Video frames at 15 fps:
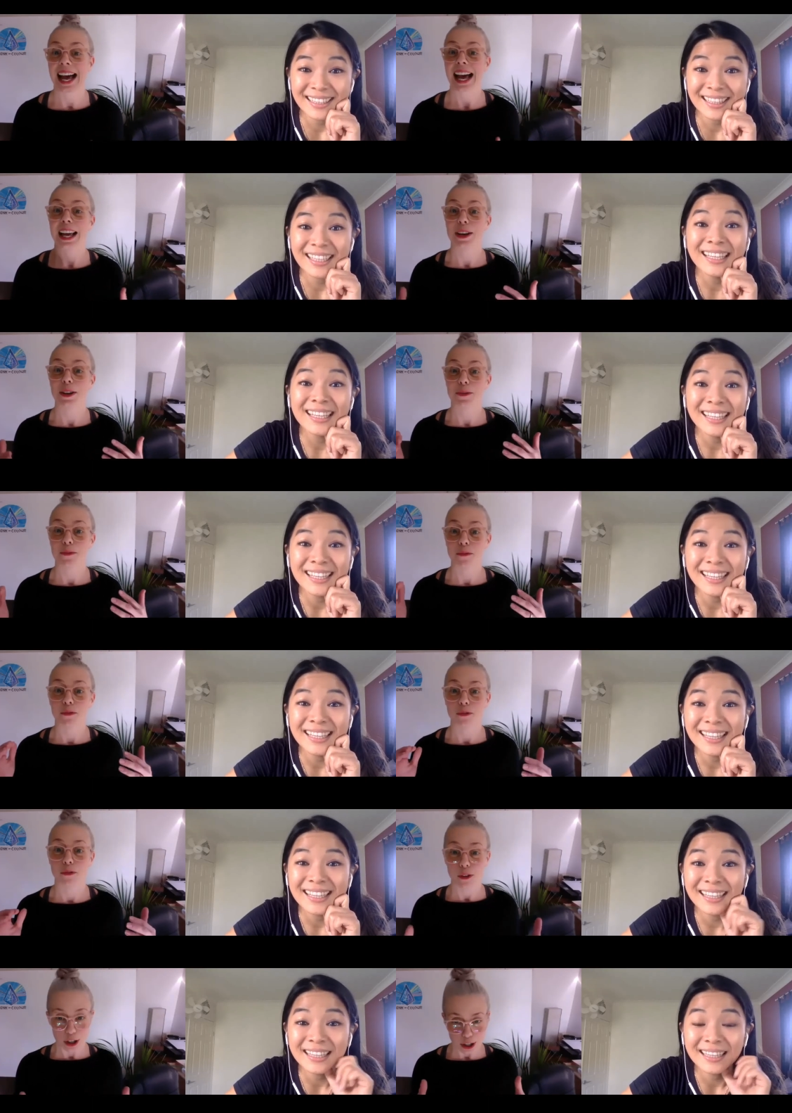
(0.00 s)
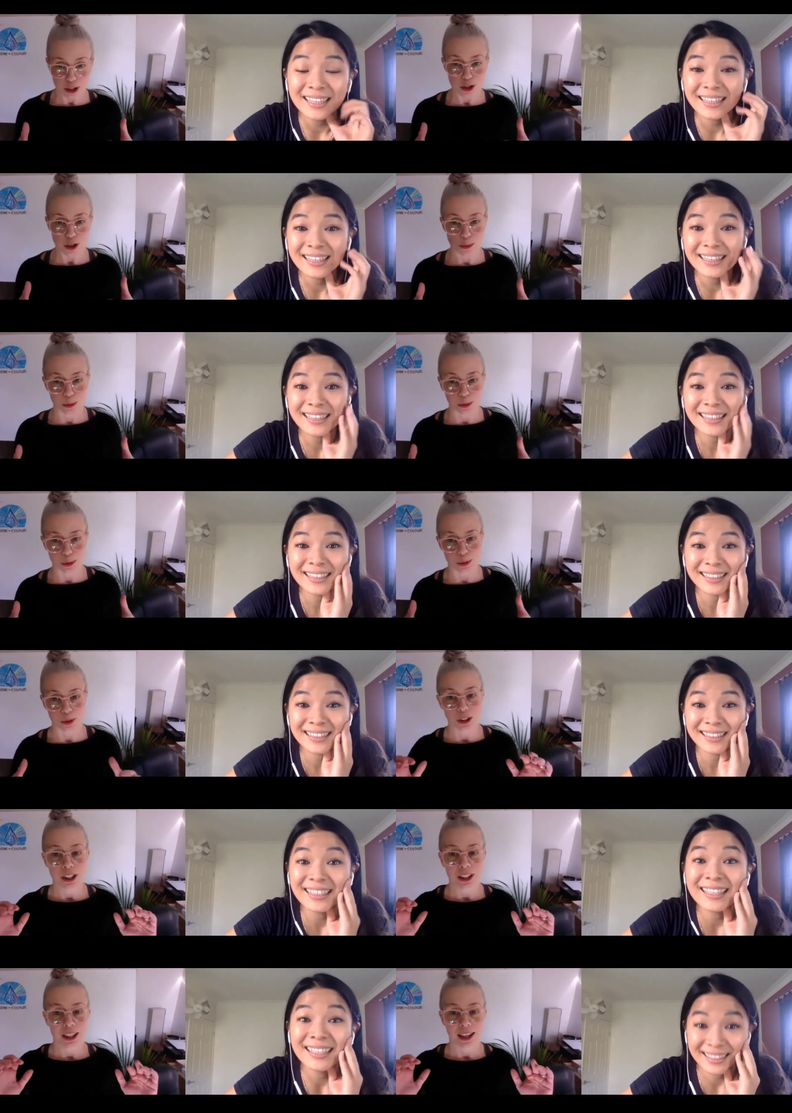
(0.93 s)
Speaker 1: a virtual
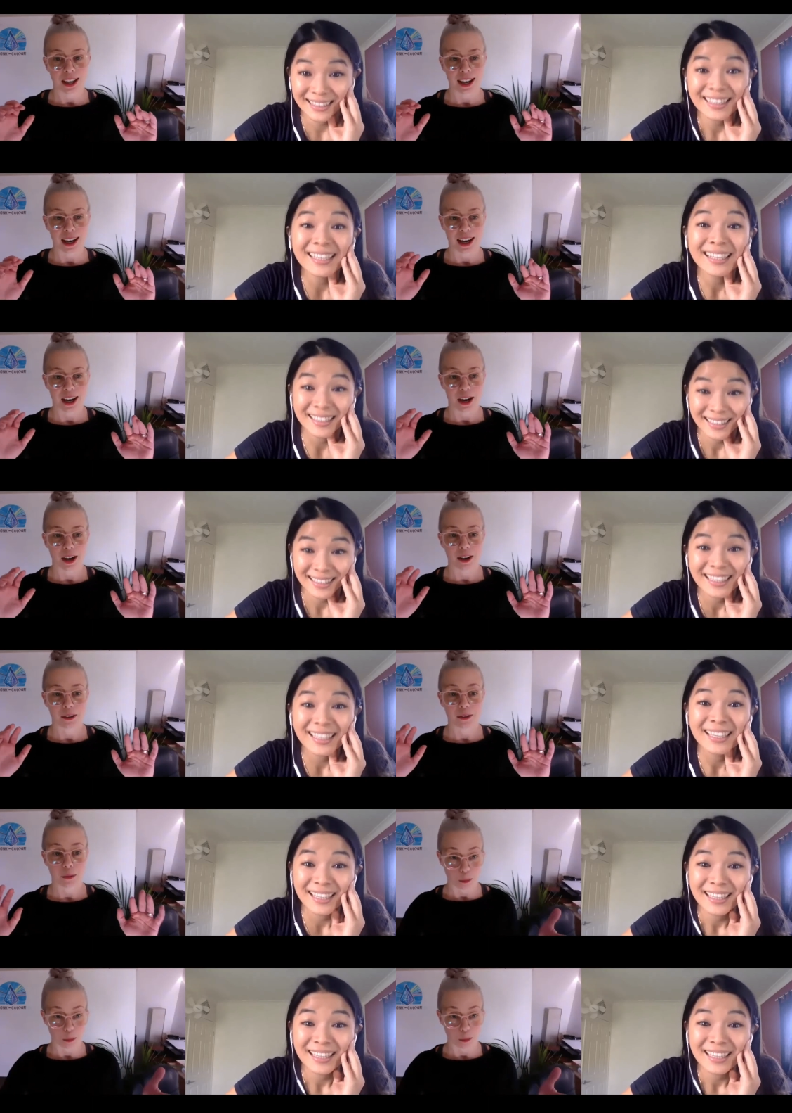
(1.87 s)
uh,